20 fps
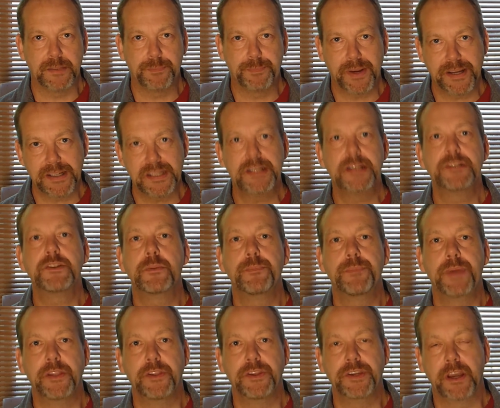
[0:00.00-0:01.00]
Practice is the
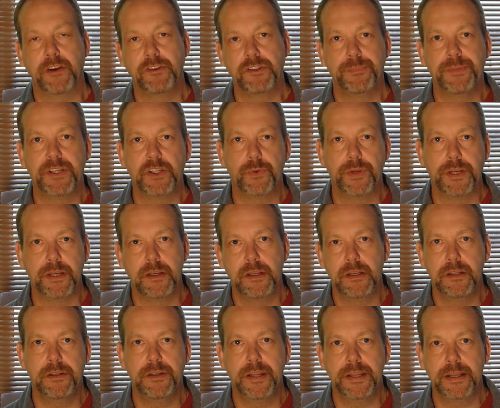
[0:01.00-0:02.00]
bit that goes in between
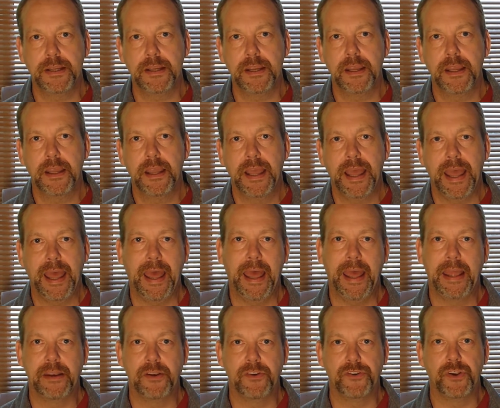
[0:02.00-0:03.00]
learning
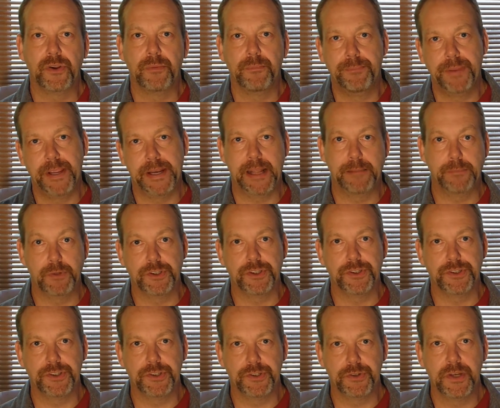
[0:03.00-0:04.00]
and being able to
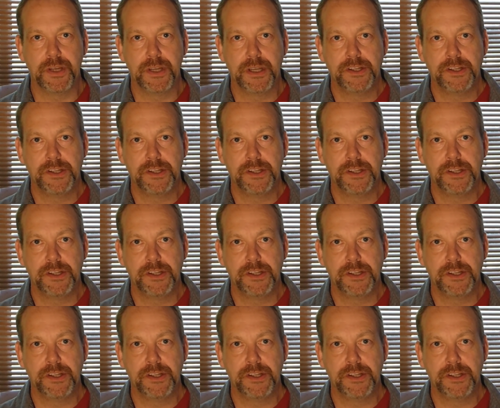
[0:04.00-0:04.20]
do.